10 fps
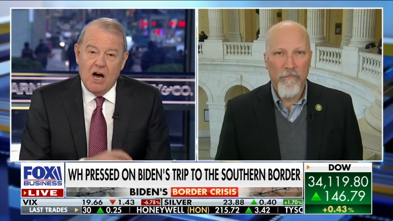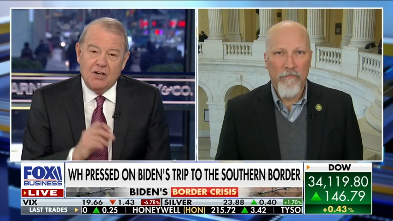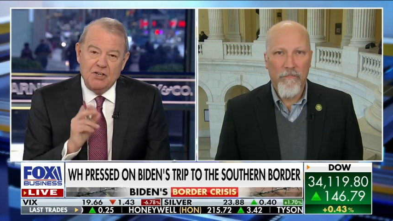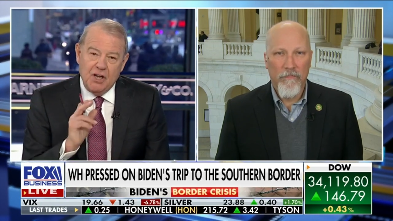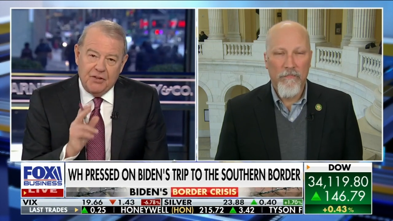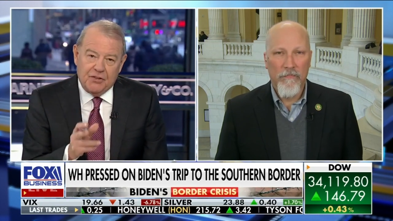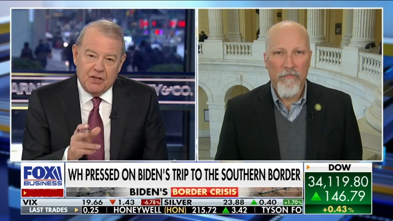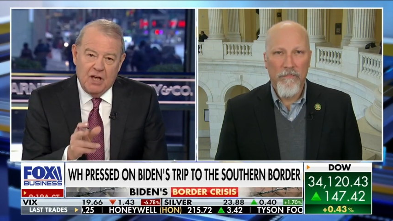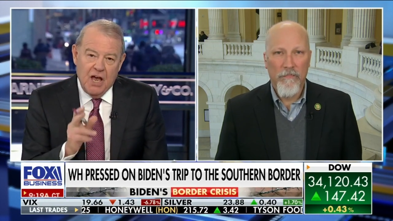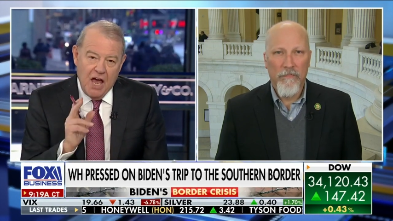Speaker 1: and
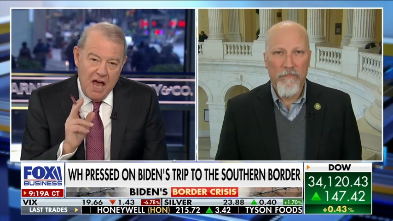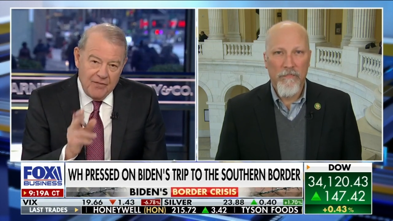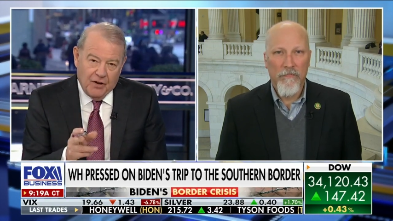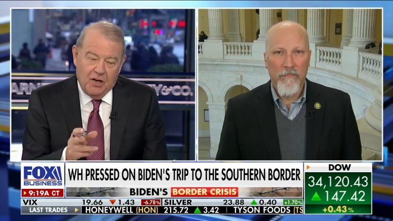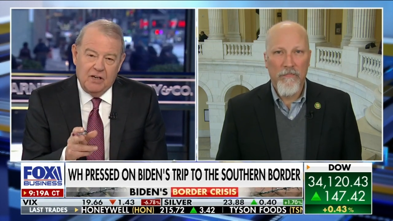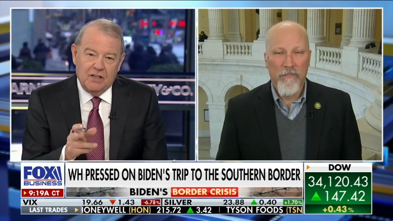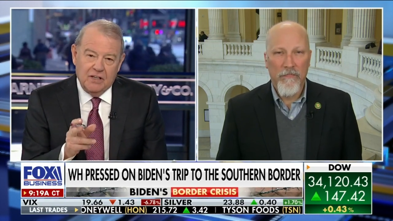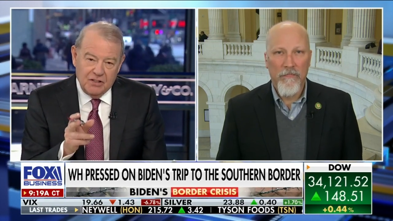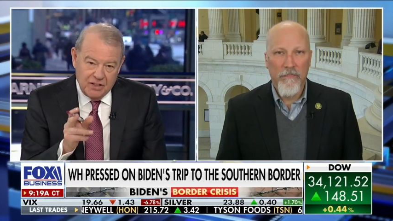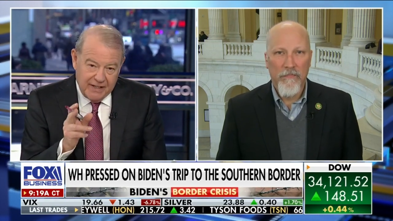nothing ever
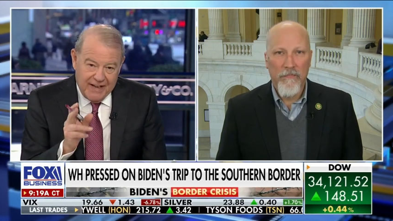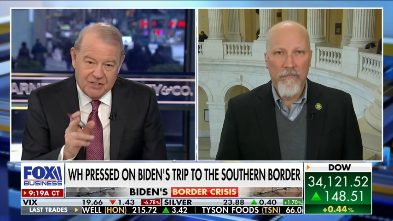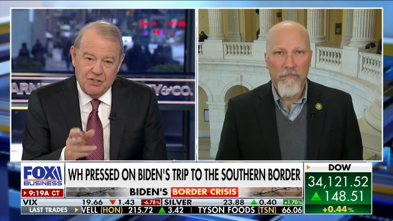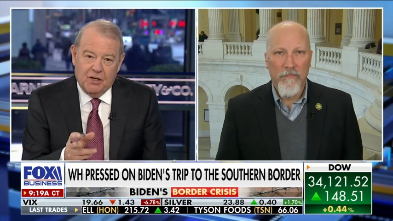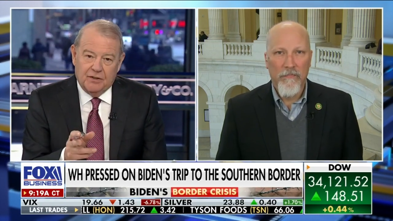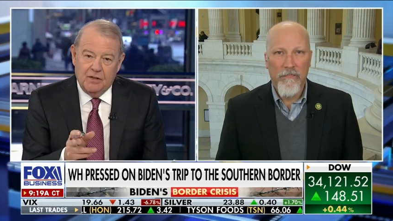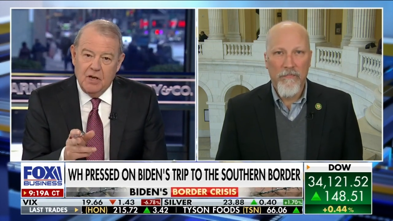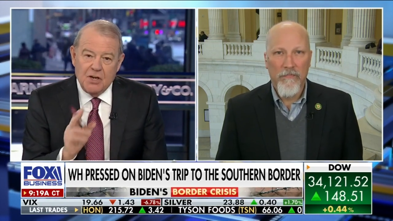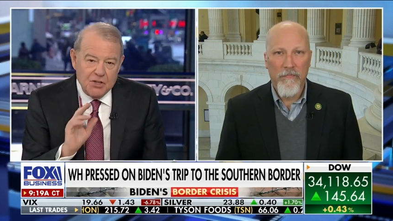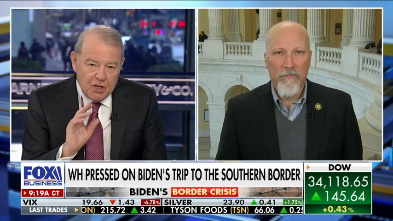gets done.
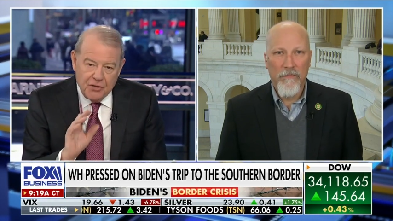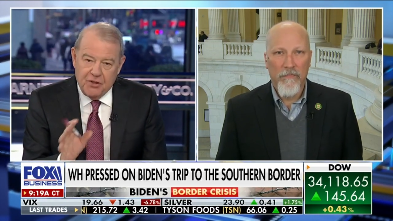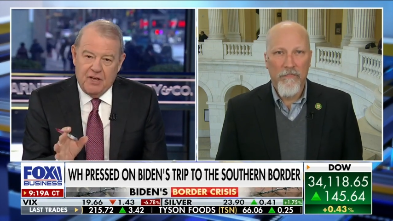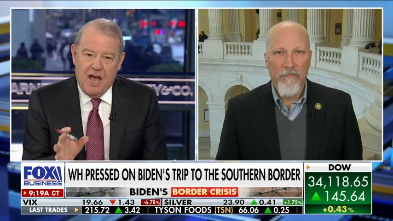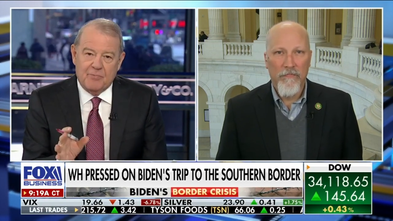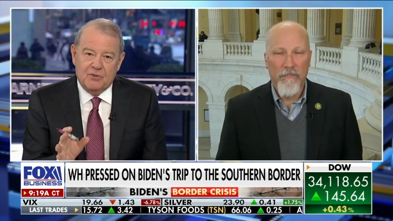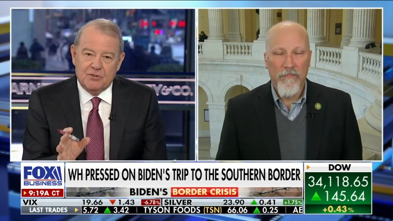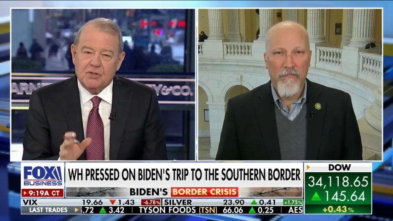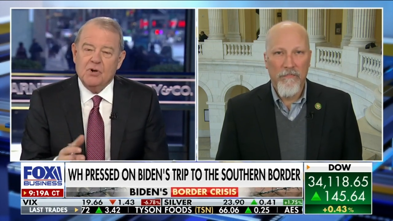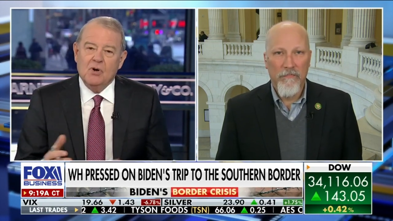Nothing
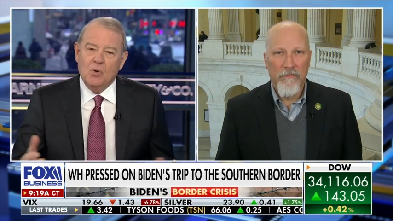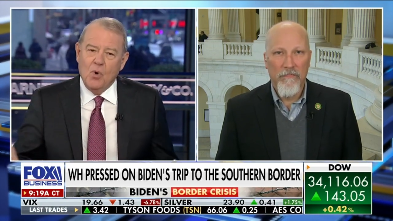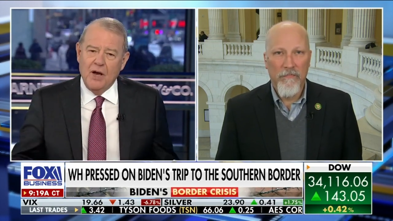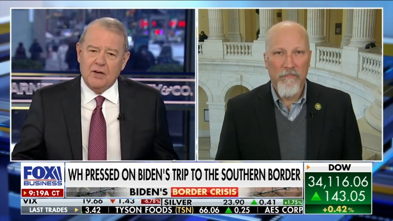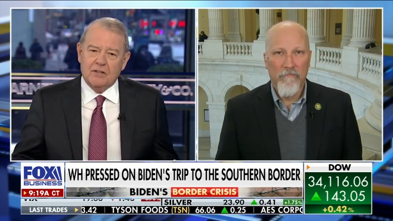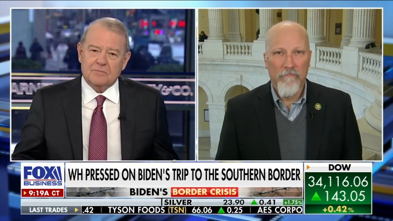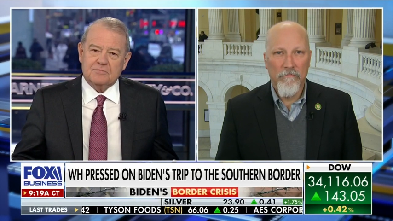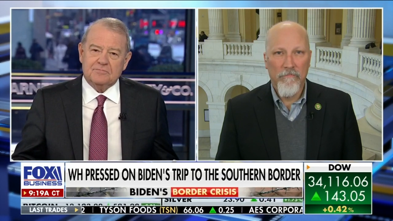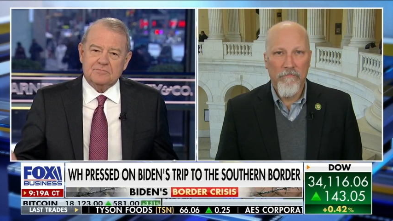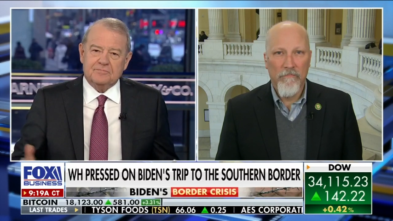happens. Why not?
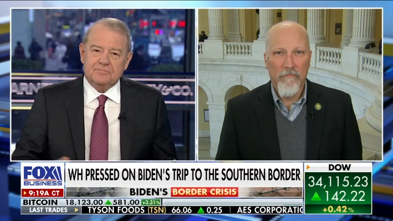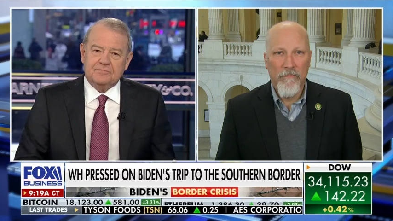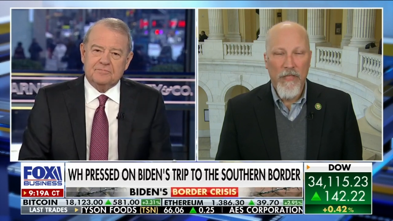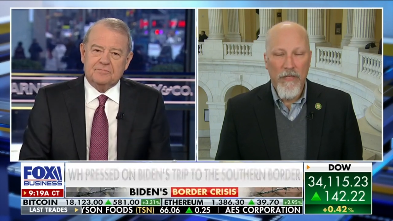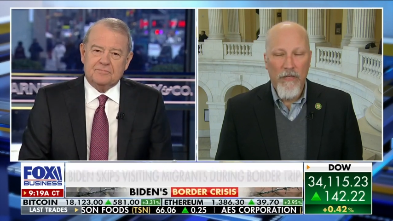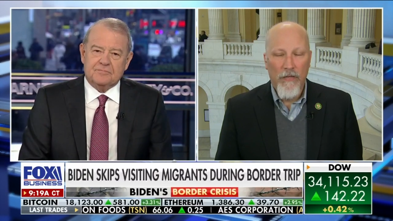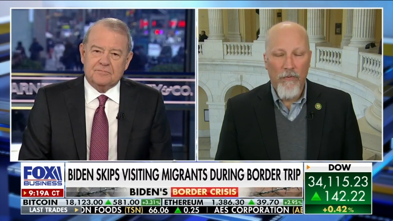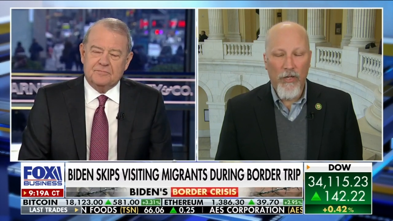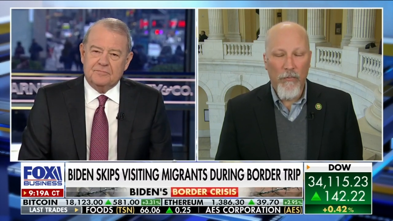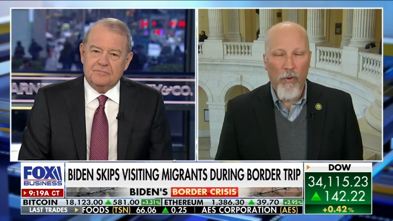
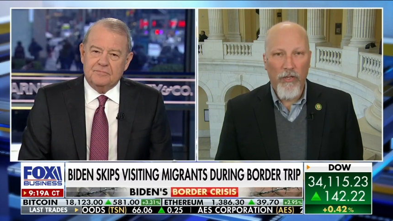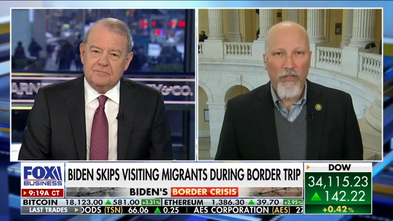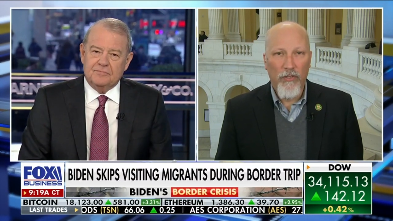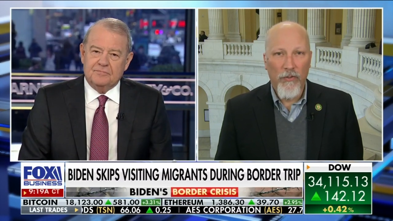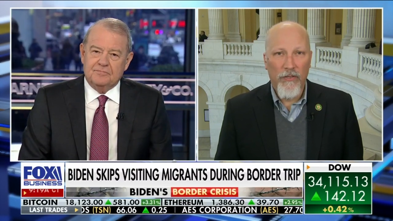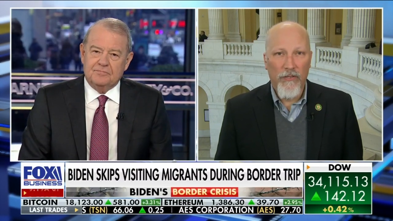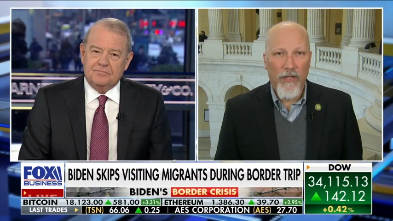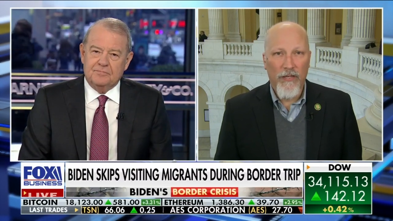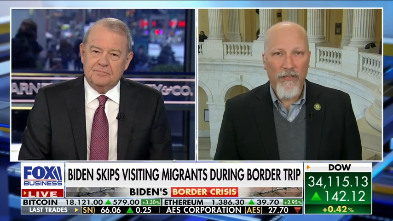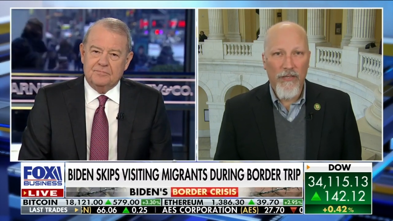Well,
Speaker 2: good morning, Stuart.
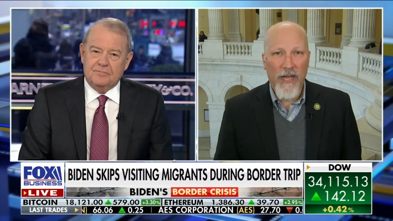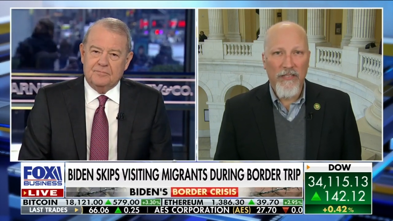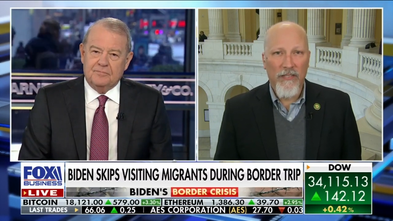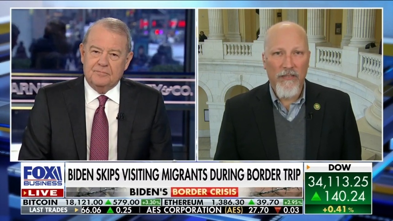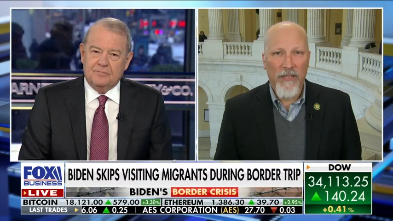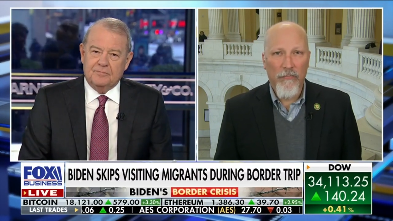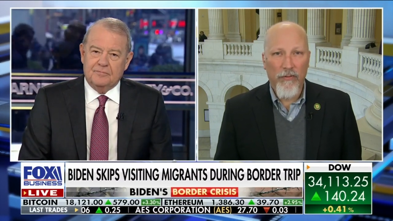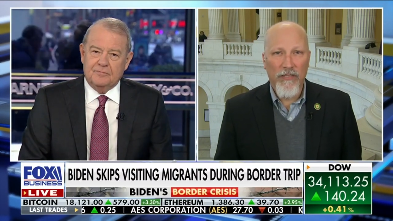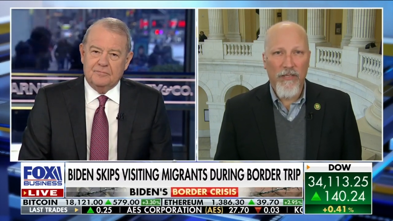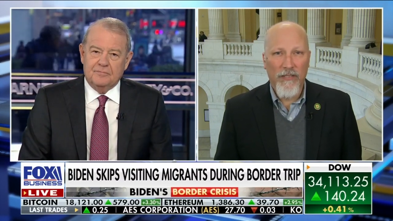Uh, it's nice that the
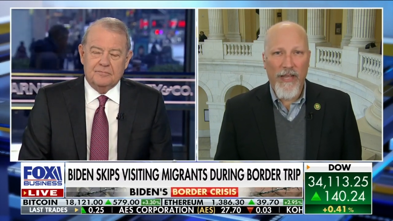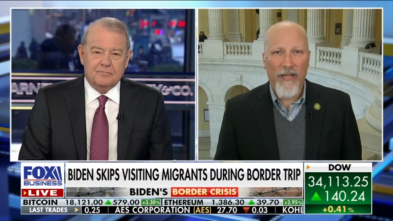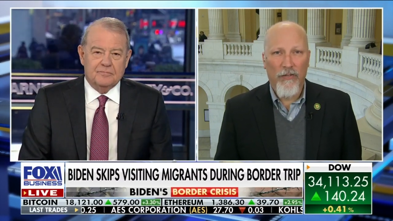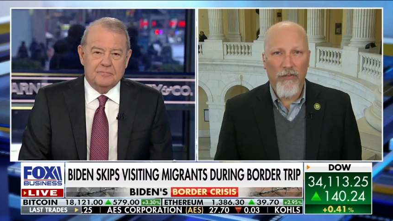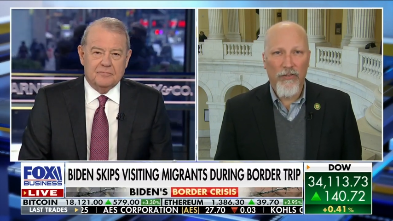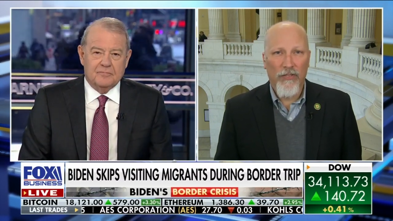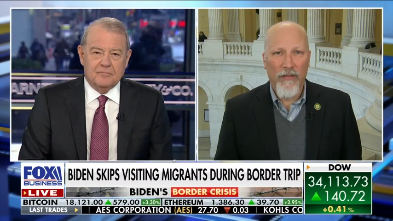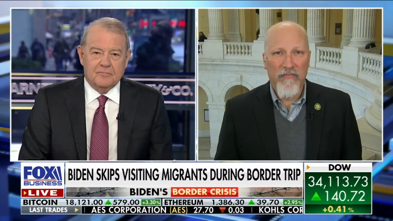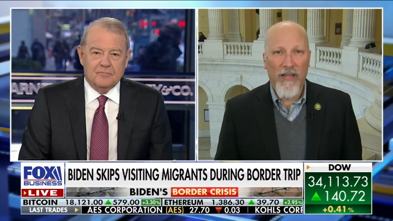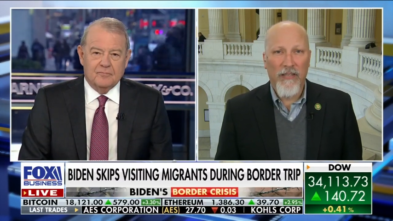president's handlers
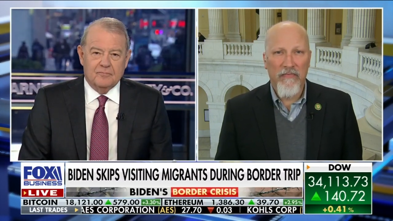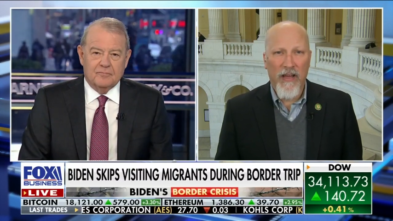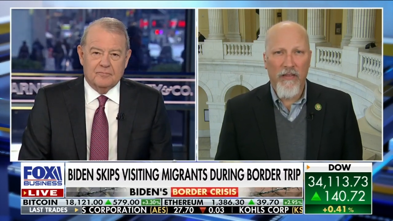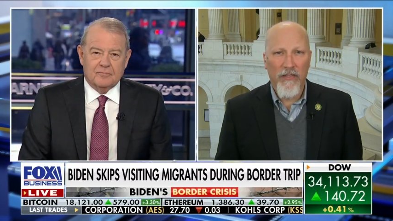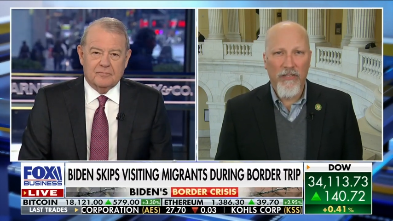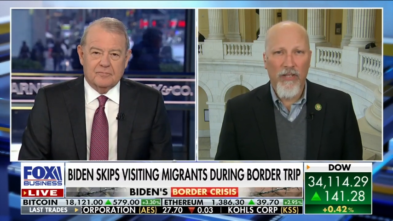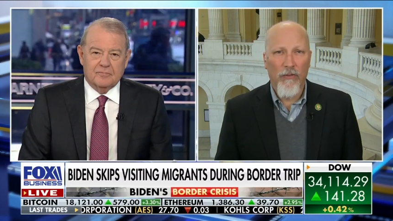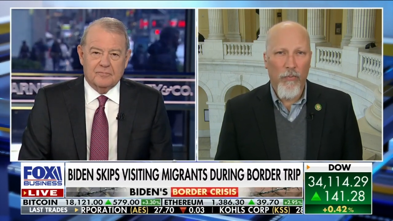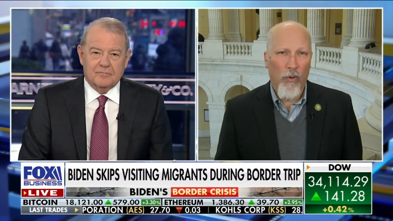uh, finally found the southern